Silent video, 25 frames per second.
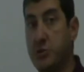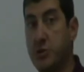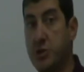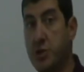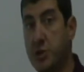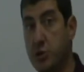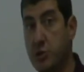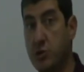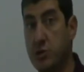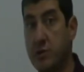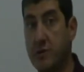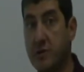in the
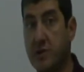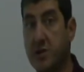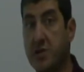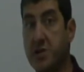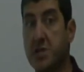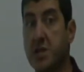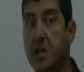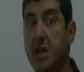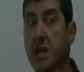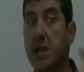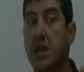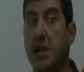universe,
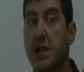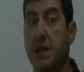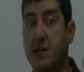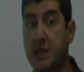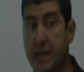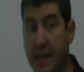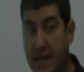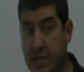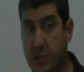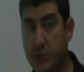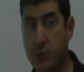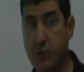and
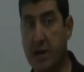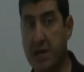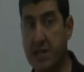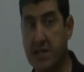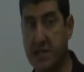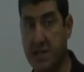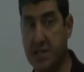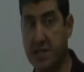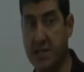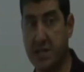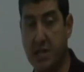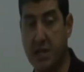that's why
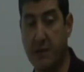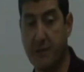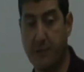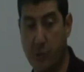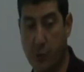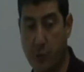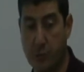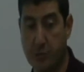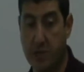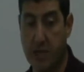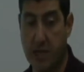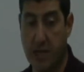since they
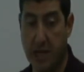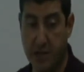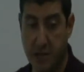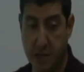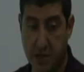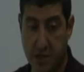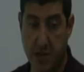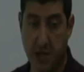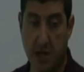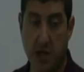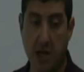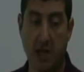formed
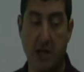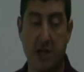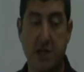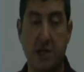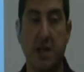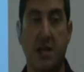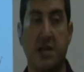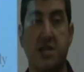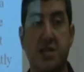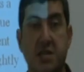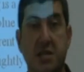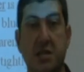later,
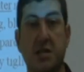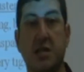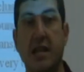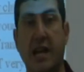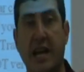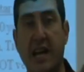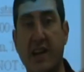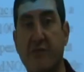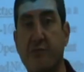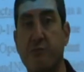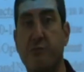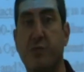they still
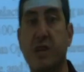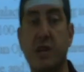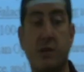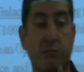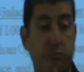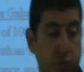have big